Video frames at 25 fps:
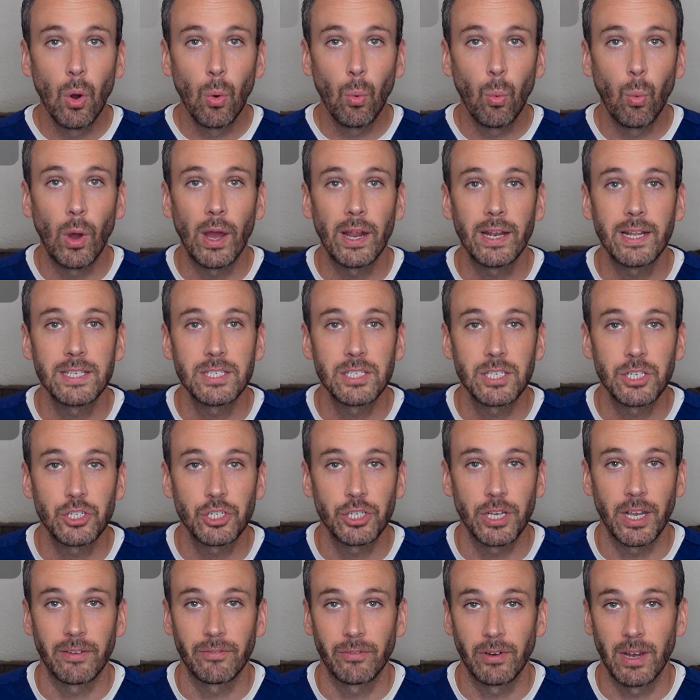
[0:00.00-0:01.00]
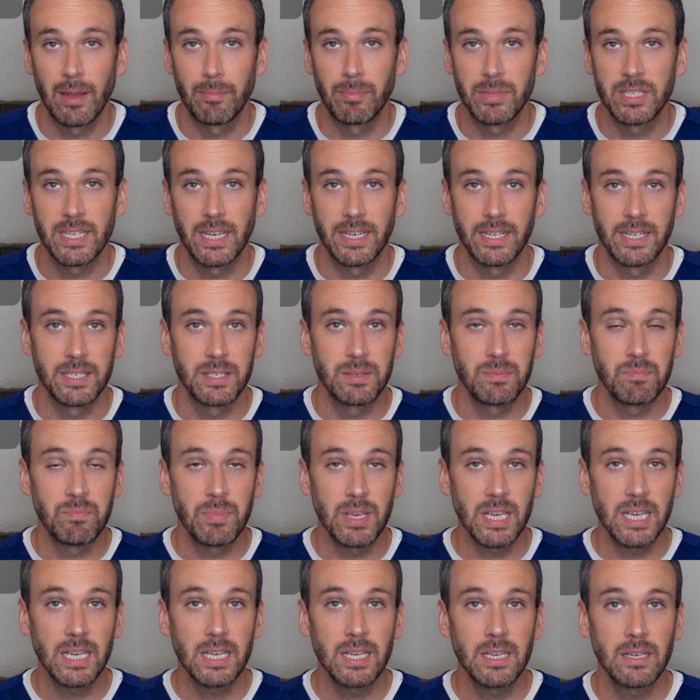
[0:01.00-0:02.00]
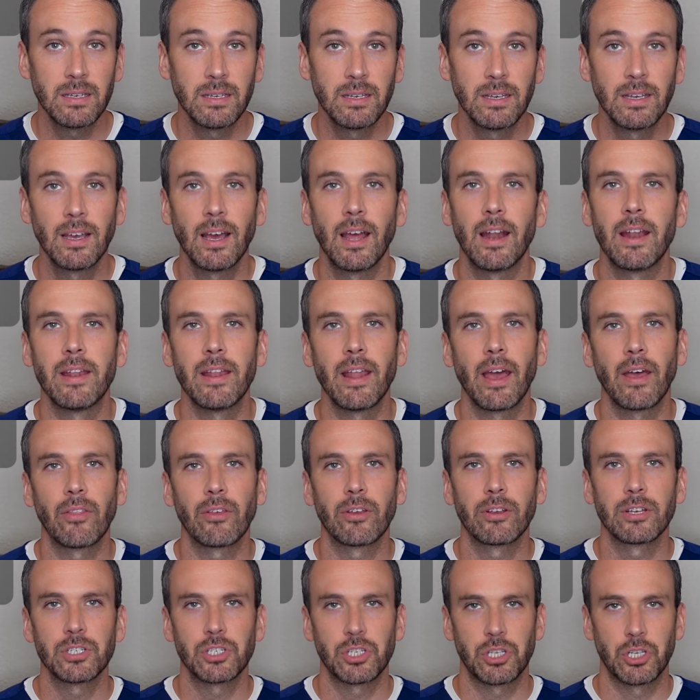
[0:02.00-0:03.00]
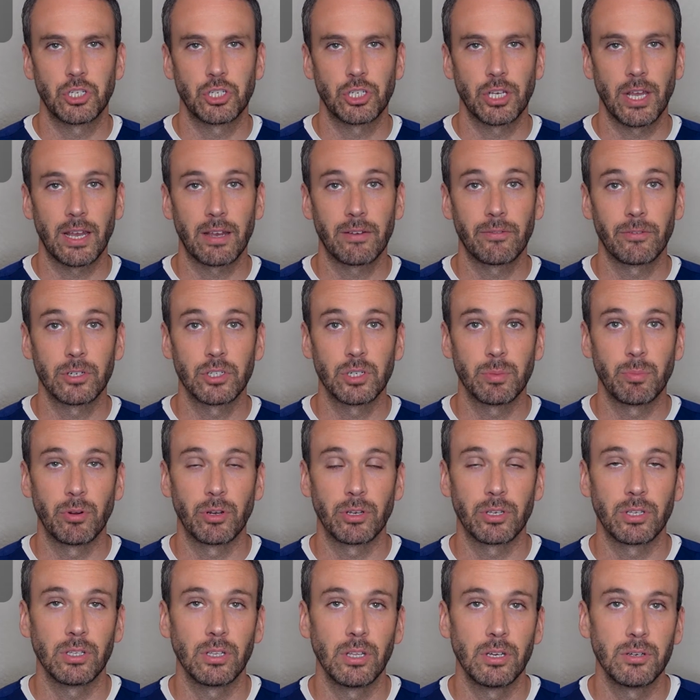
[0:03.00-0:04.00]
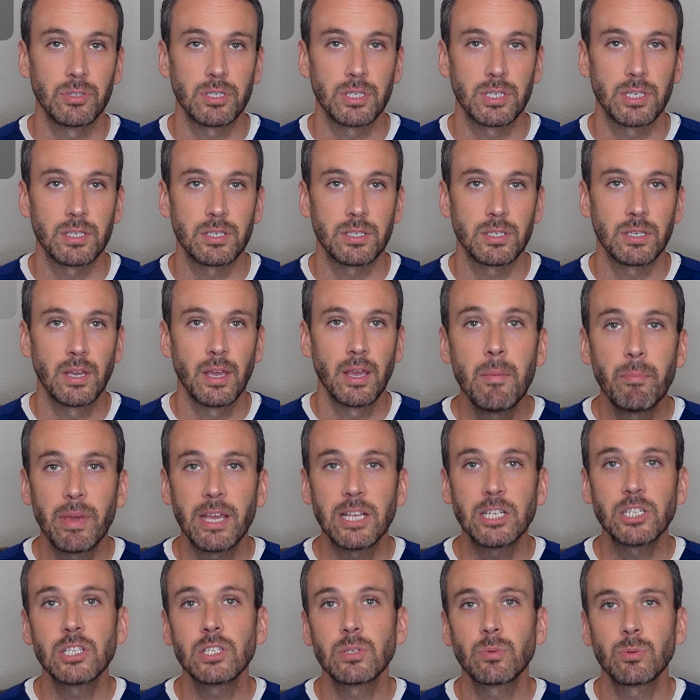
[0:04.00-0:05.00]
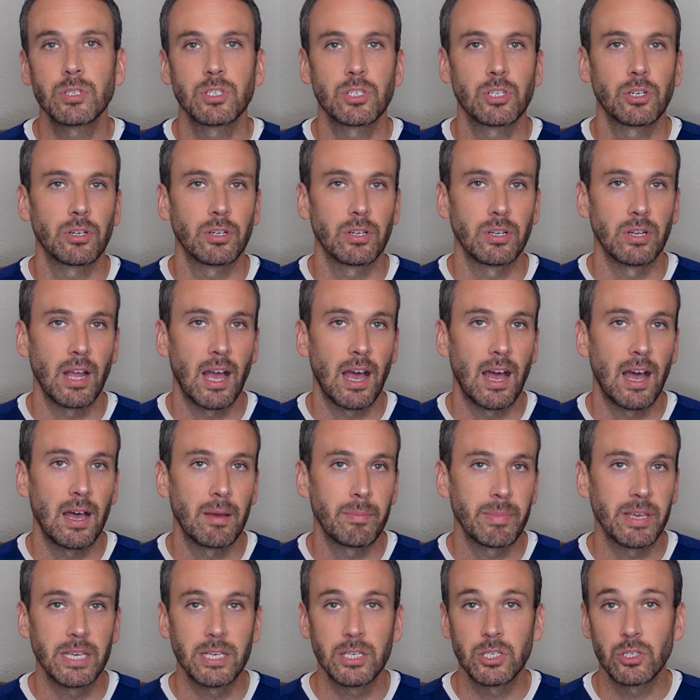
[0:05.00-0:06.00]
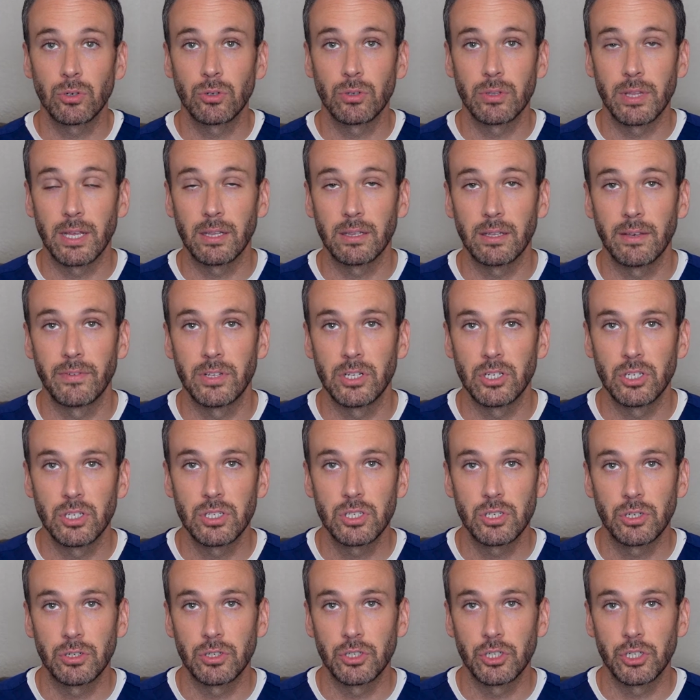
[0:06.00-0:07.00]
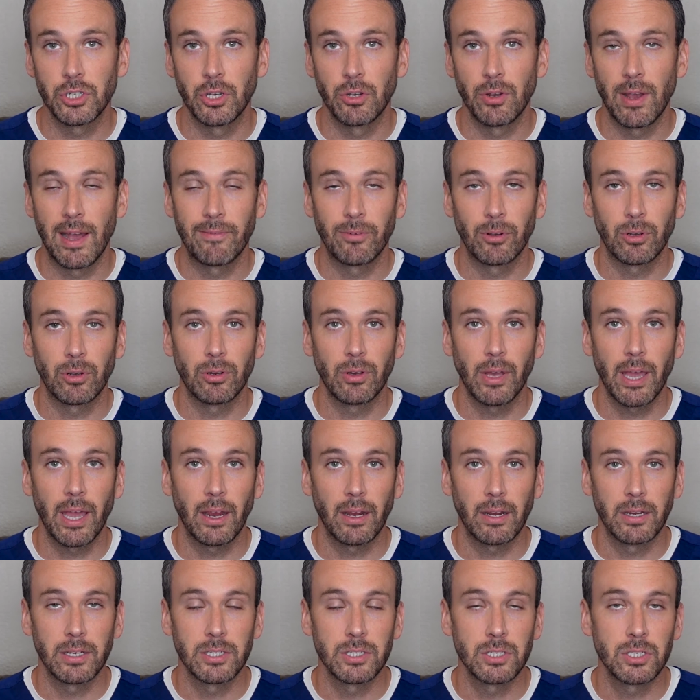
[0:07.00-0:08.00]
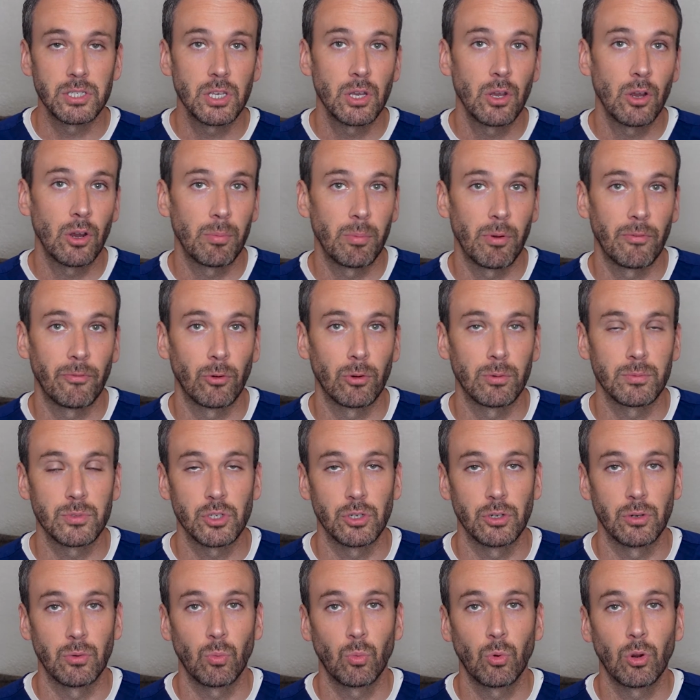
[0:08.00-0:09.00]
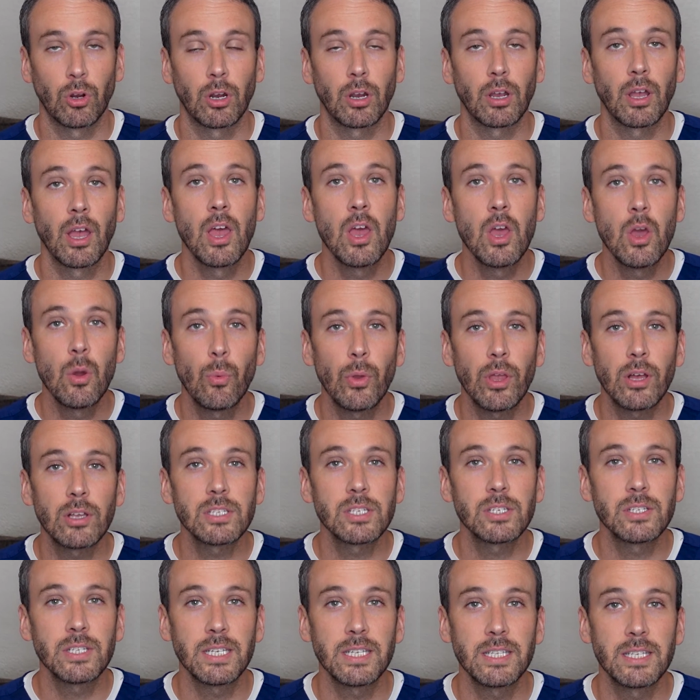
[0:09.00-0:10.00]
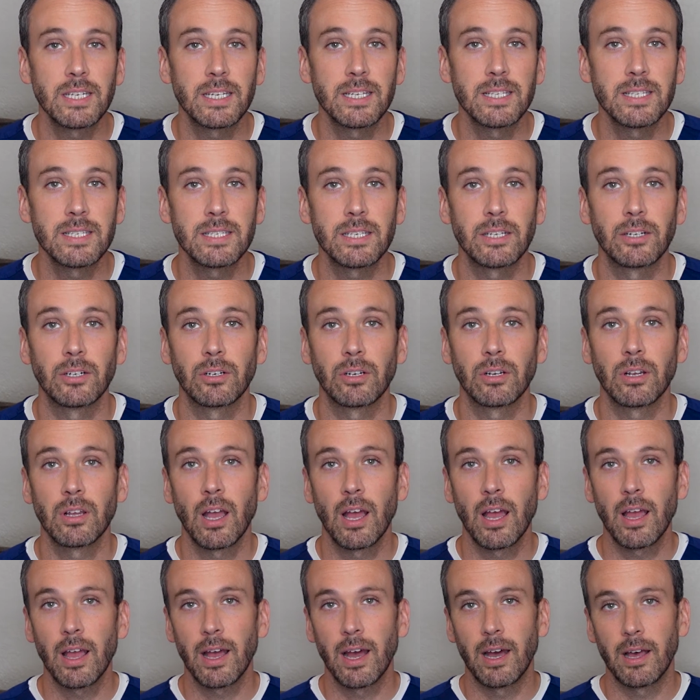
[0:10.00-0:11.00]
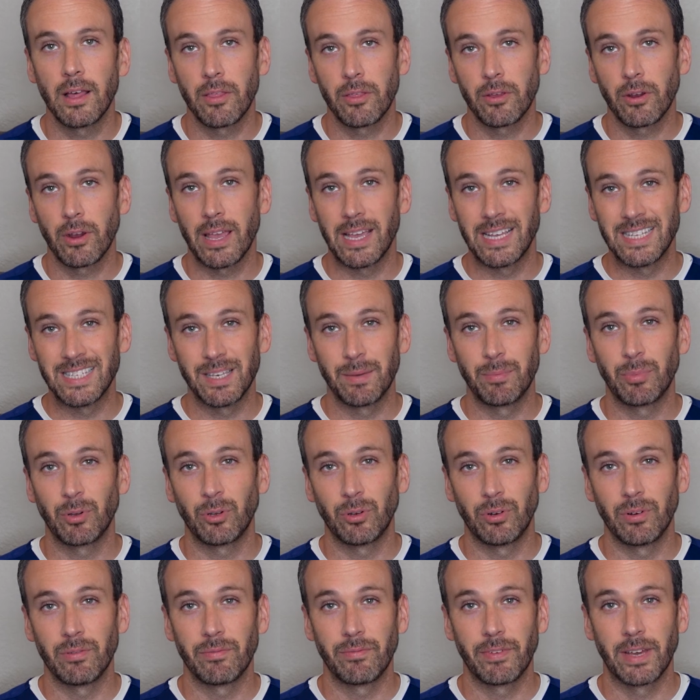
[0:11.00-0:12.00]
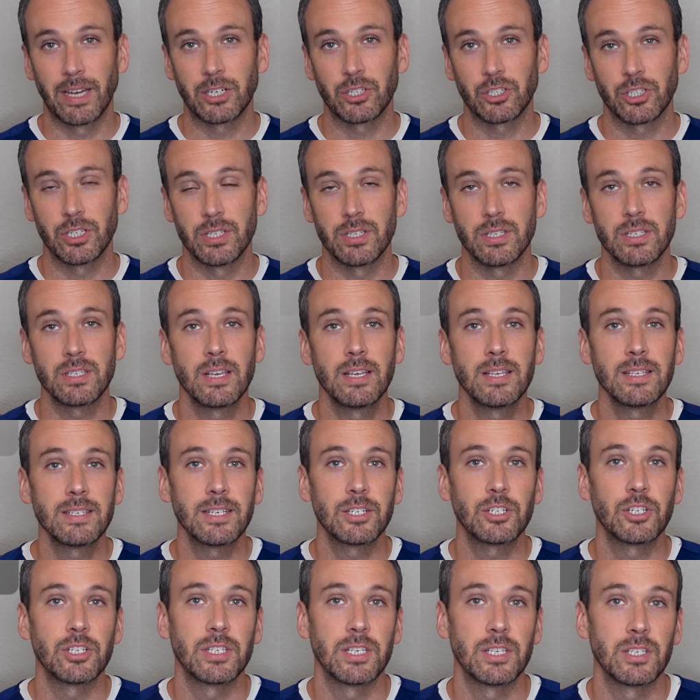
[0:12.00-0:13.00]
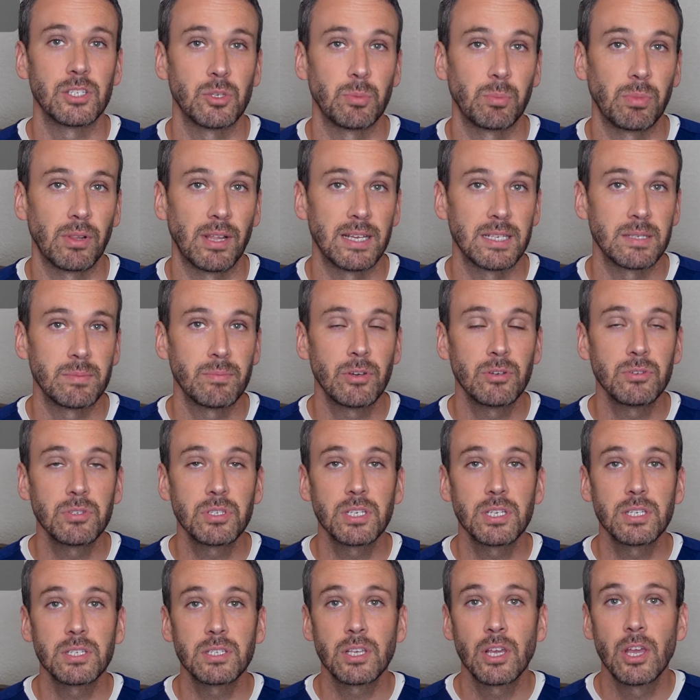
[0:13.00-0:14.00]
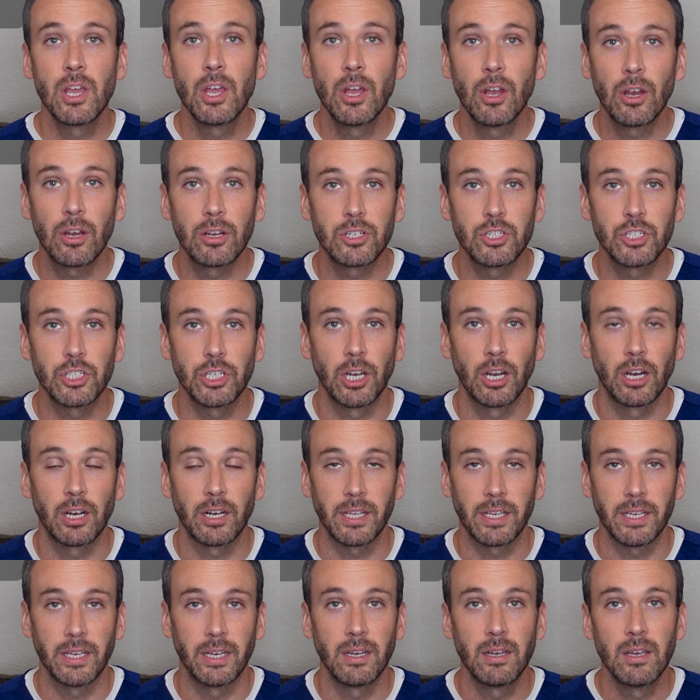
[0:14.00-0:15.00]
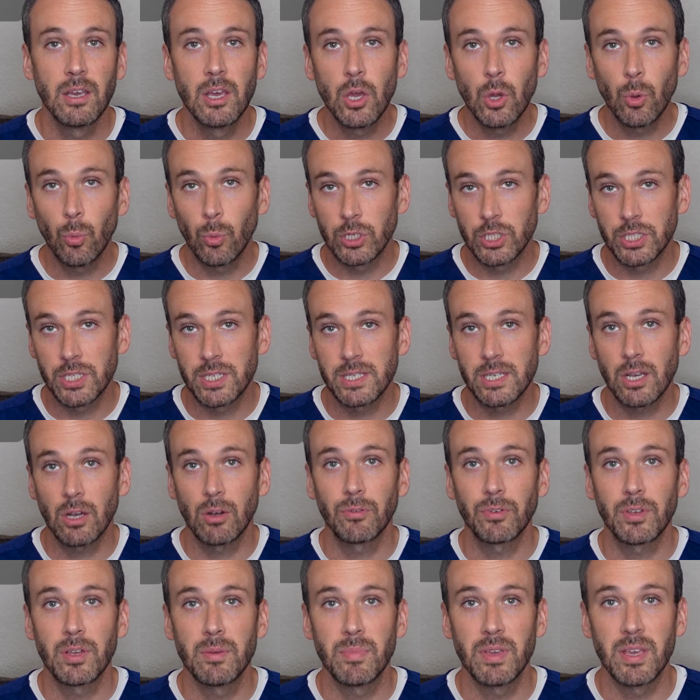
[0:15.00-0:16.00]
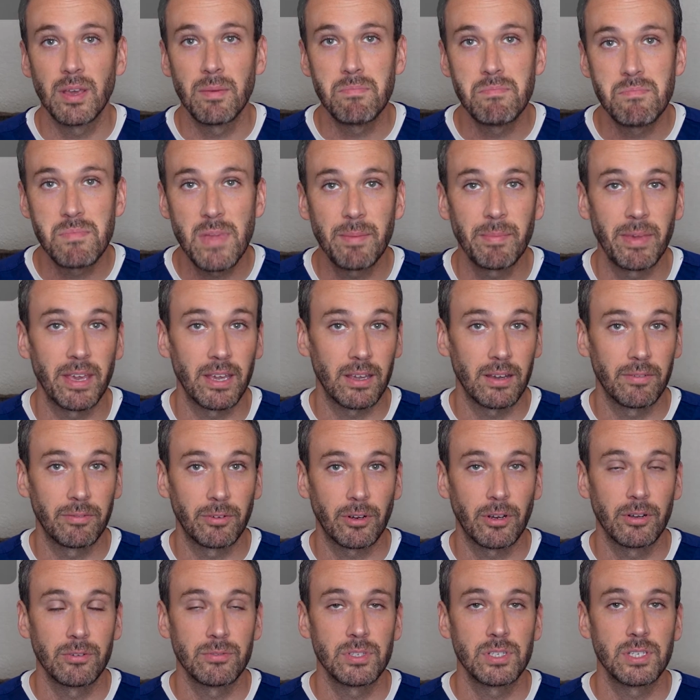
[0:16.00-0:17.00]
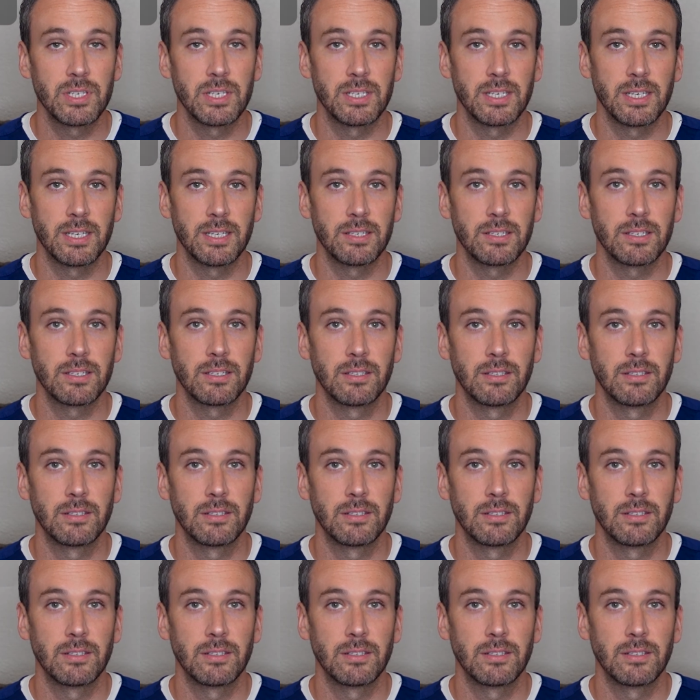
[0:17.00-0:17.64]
One is to check for hepatitis B, another is to check for tuberculosis. Patients with certain hobbies or that live in certain geographical areas or perform certain work, we also need to consider other atypical infections such as histoplasmosis or giardia, which itself can be a mimic of Crohn's disease.